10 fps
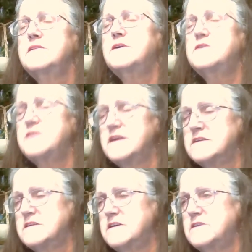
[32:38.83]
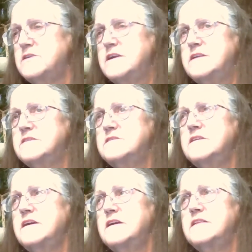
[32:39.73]
There's things that you need to
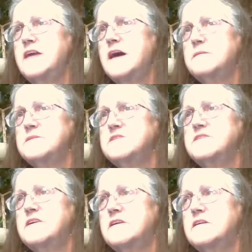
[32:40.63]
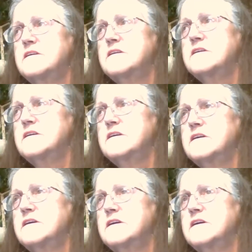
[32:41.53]
see in the atmosphere.
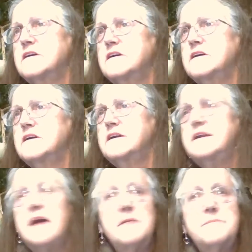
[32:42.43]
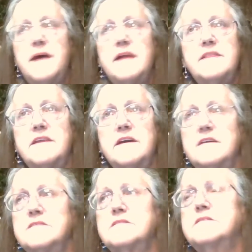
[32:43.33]
Not bad
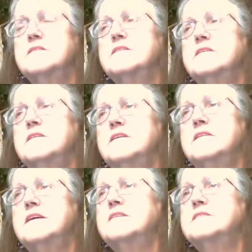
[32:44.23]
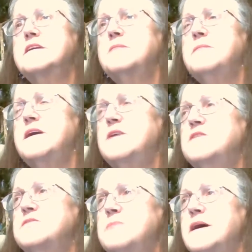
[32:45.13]
things. Things that can make you
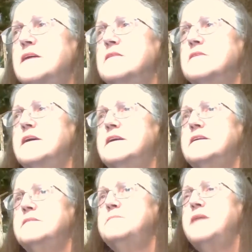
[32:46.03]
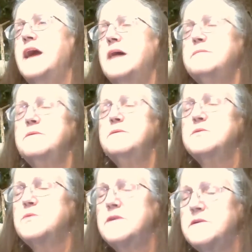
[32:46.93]
smile and be happy
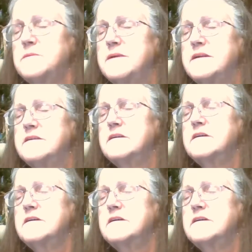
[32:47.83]
with wonderment.